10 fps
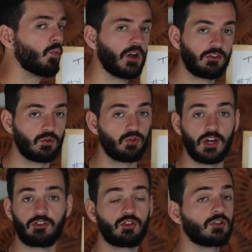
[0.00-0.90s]
1, 2
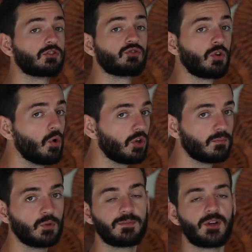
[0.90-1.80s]
touch, good control,
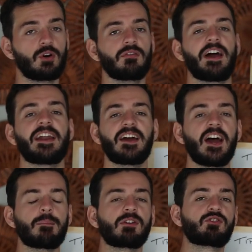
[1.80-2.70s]
good movement, all of that.
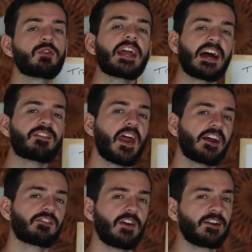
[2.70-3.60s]
But do they have that
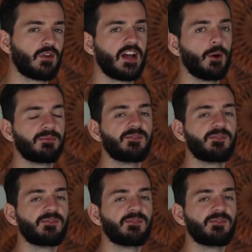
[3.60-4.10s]
X factor that helps